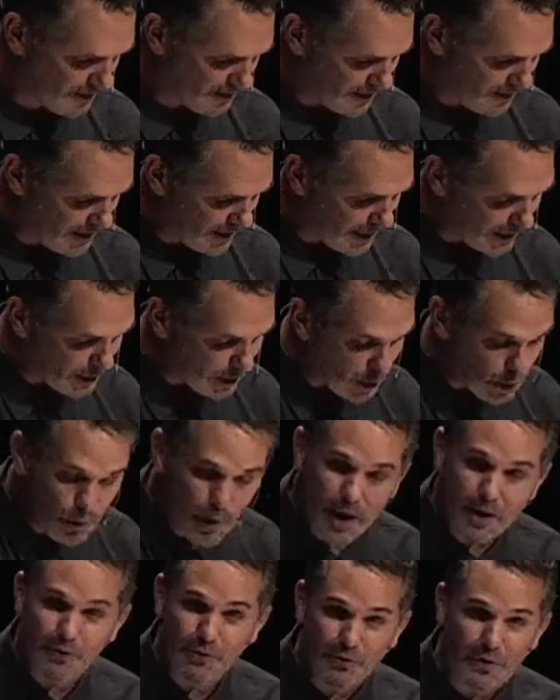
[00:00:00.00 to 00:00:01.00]
and you
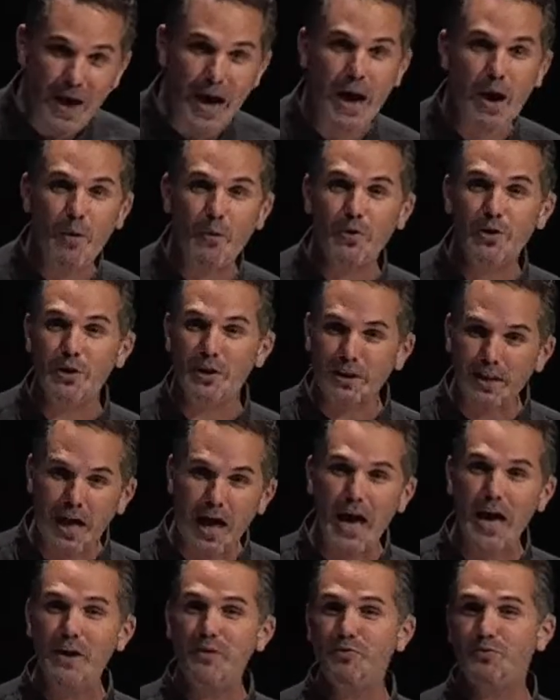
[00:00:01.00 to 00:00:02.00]
have found
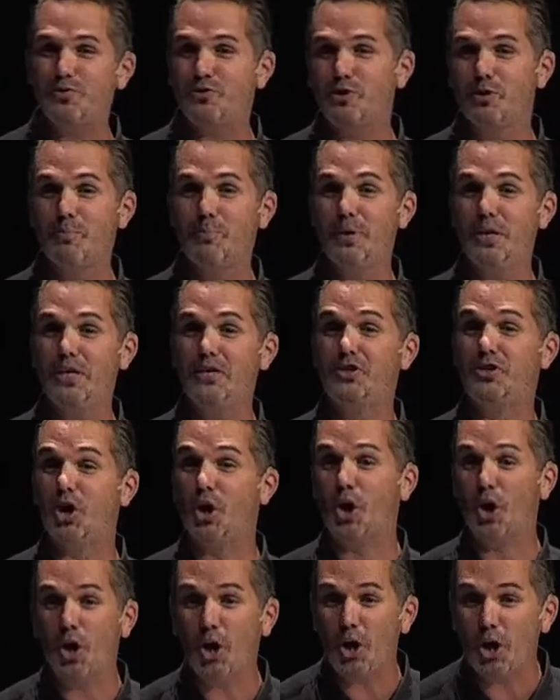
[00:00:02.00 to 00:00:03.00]
life to be
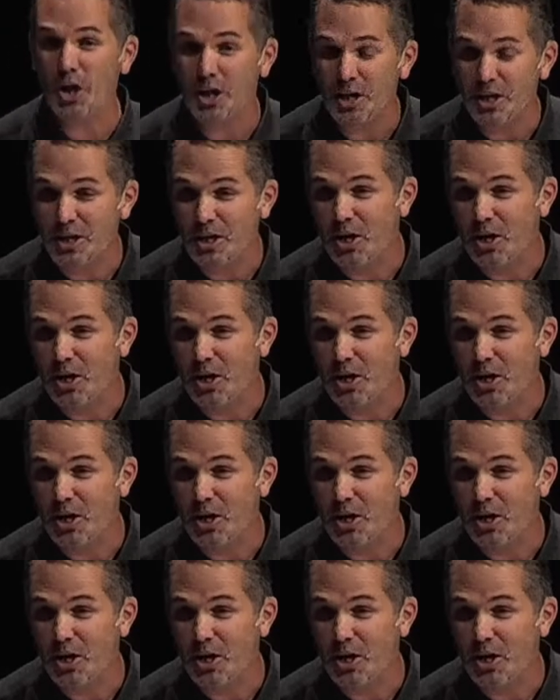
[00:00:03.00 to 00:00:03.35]
dull,